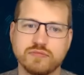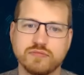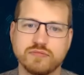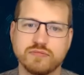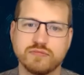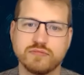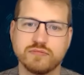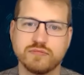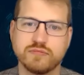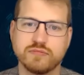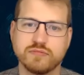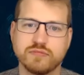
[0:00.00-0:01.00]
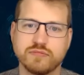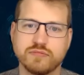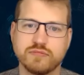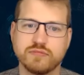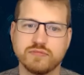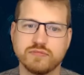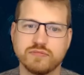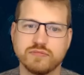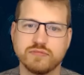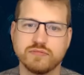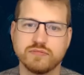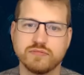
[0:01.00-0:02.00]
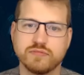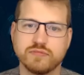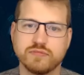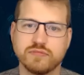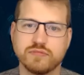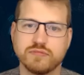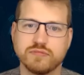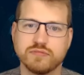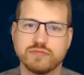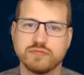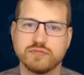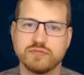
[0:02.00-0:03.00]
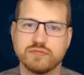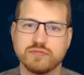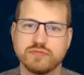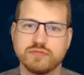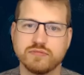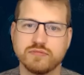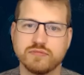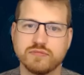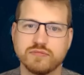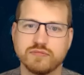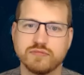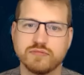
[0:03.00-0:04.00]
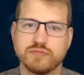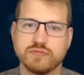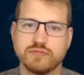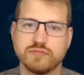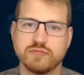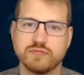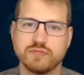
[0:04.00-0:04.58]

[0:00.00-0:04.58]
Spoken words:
No words are spoken by the person on screen.